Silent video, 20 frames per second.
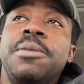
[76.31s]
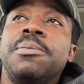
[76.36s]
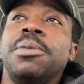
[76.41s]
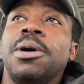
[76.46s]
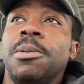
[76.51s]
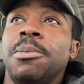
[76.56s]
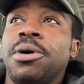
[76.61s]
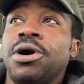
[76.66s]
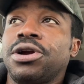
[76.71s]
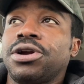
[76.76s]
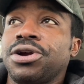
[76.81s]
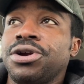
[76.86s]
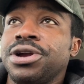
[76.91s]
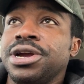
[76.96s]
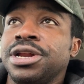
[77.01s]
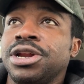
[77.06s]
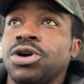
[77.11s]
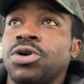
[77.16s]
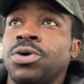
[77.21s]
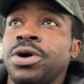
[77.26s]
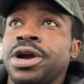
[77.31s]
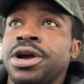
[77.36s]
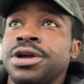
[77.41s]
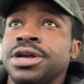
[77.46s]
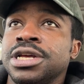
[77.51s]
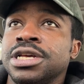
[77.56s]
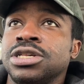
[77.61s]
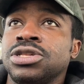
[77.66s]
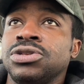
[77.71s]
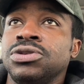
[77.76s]
but mercury in
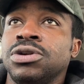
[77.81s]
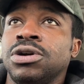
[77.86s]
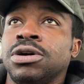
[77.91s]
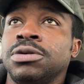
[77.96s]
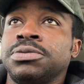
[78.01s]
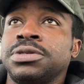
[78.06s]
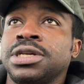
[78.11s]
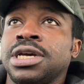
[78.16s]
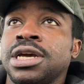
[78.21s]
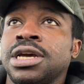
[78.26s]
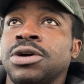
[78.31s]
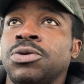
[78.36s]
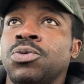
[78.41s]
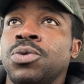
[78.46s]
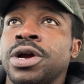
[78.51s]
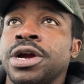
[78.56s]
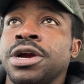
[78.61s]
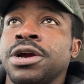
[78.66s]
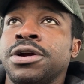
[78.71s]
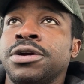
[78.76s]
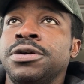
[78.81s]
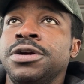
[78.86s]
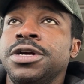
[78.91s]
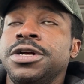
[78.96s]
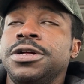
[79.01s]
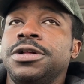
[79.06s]
aquarius you know what i'm saying where